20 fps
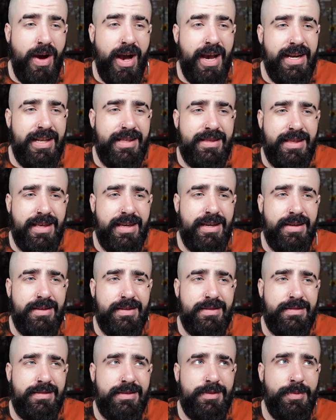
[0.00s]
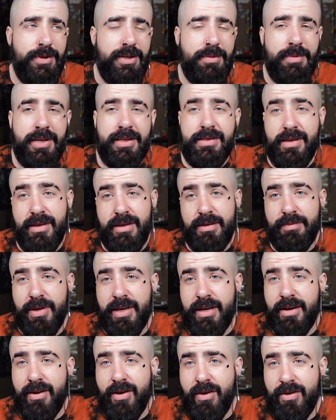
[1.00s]
I didn't think splitting my tongue
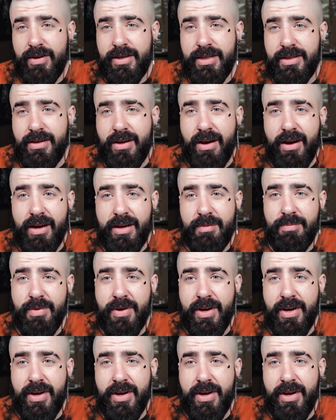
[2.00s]
made it hard to talk,